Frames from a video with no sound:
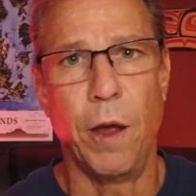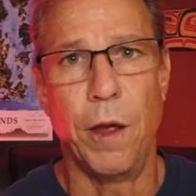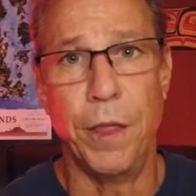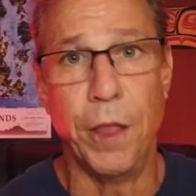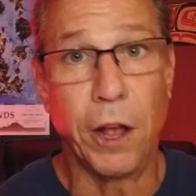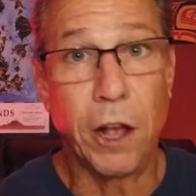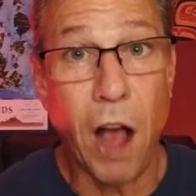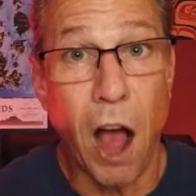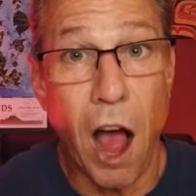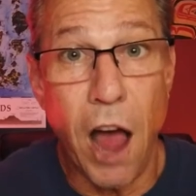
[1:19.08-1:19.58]
Now,
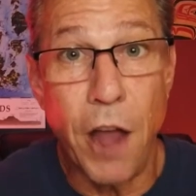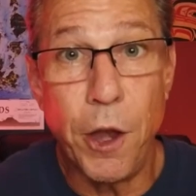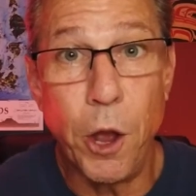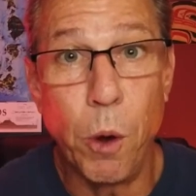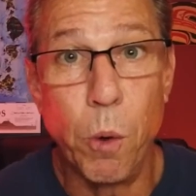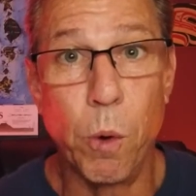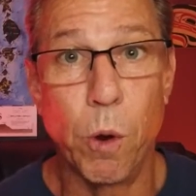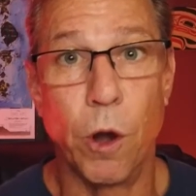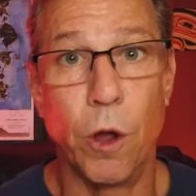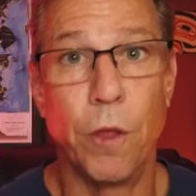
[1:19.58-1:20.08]
in the
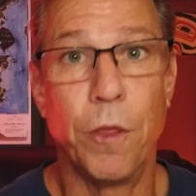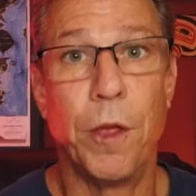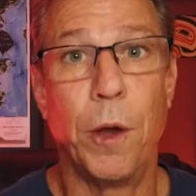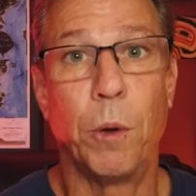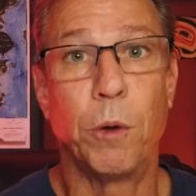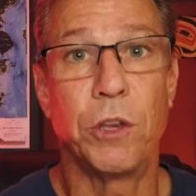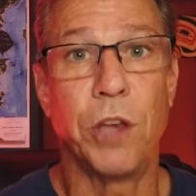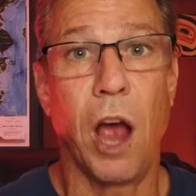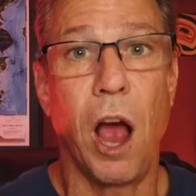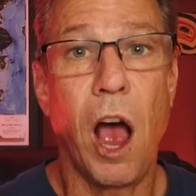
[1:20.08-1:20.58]
condo world,
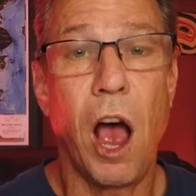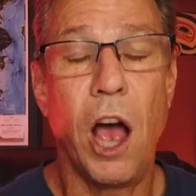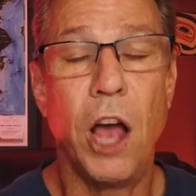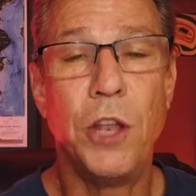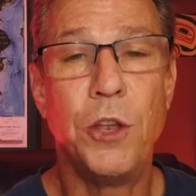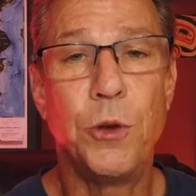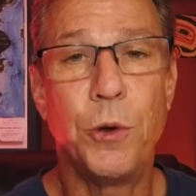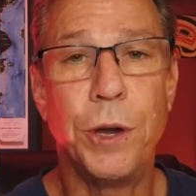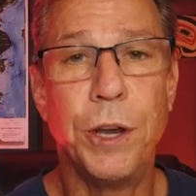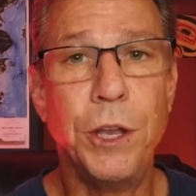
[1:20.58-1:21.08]
there was
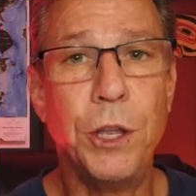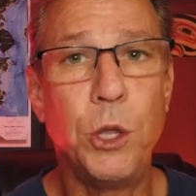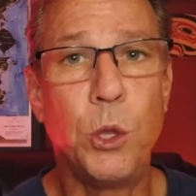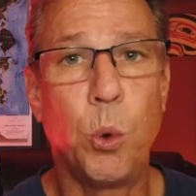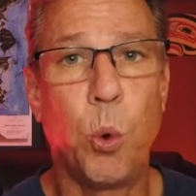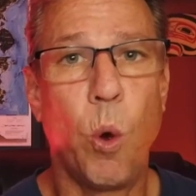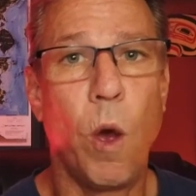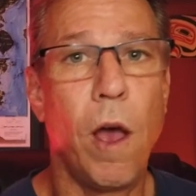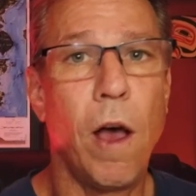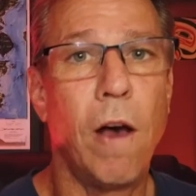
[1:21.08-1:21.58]

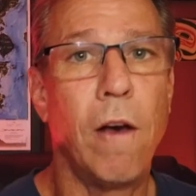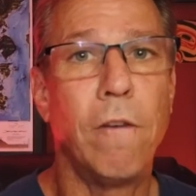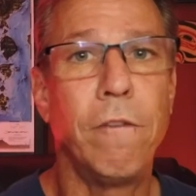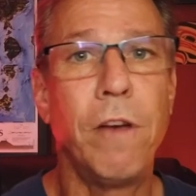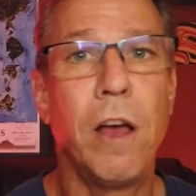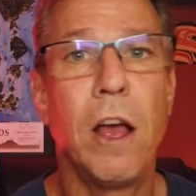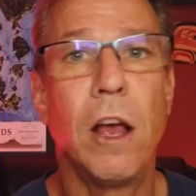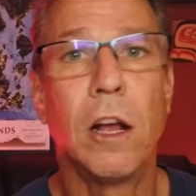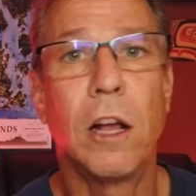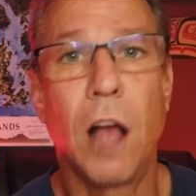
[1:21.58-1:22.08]

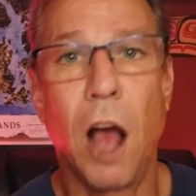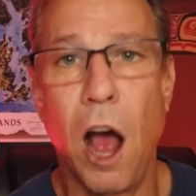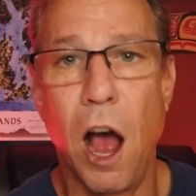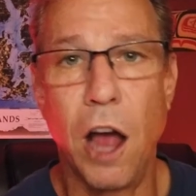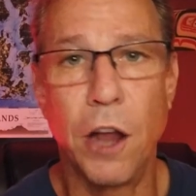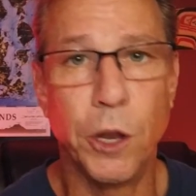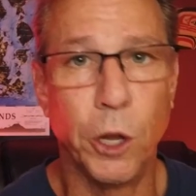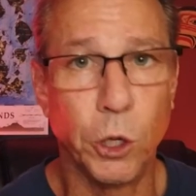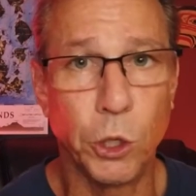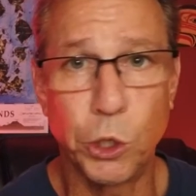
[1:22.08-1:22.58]
112
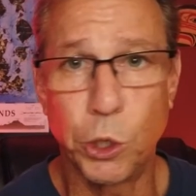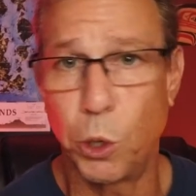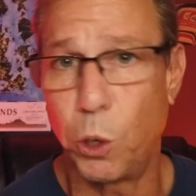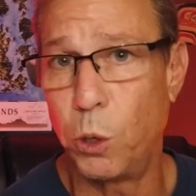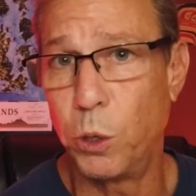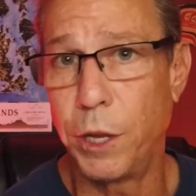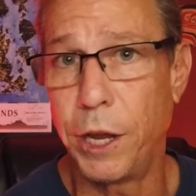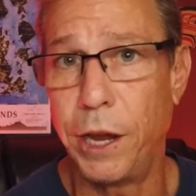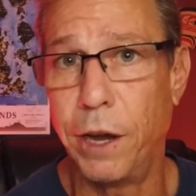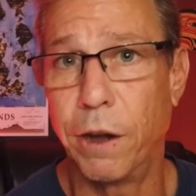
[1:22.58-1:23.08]
condos
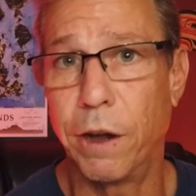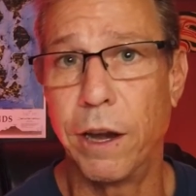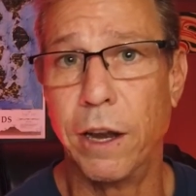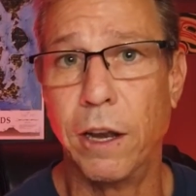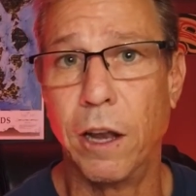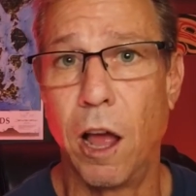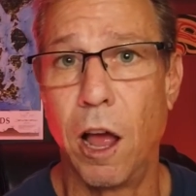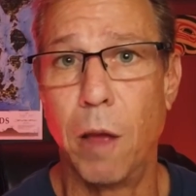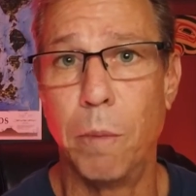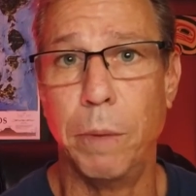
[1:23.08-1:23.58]
sold here
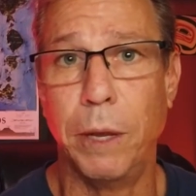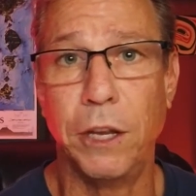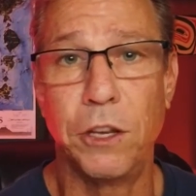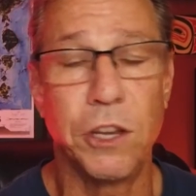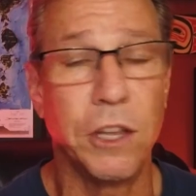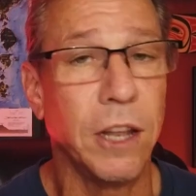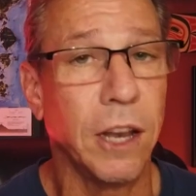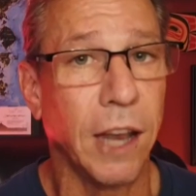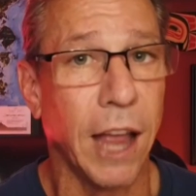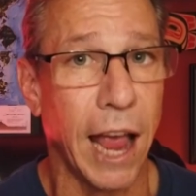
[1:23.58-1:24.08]
in Long
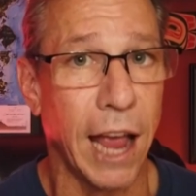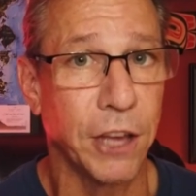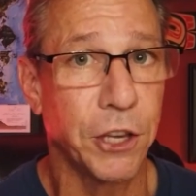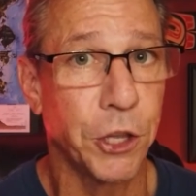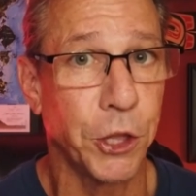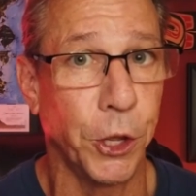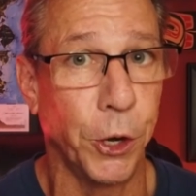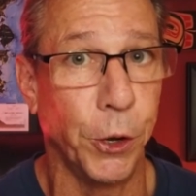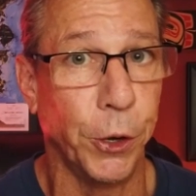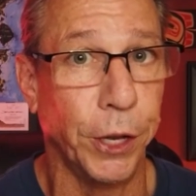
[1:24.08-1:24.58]
Beach in the
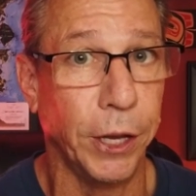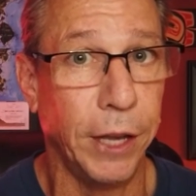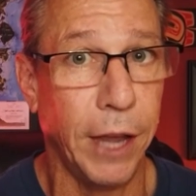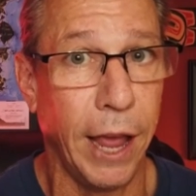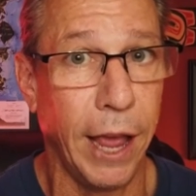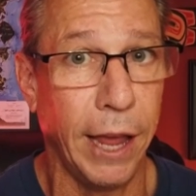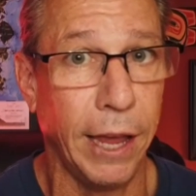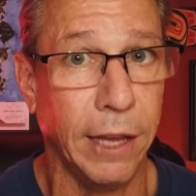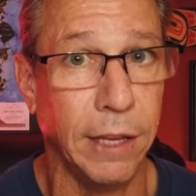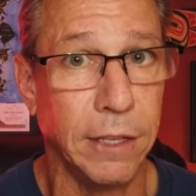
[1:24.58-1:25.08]
last 30
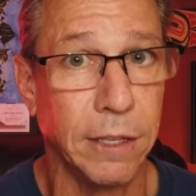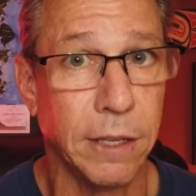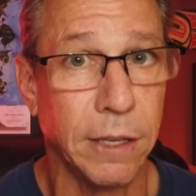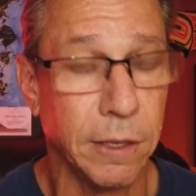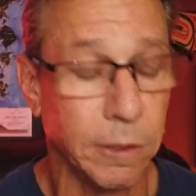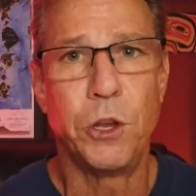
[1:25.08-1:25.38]
days.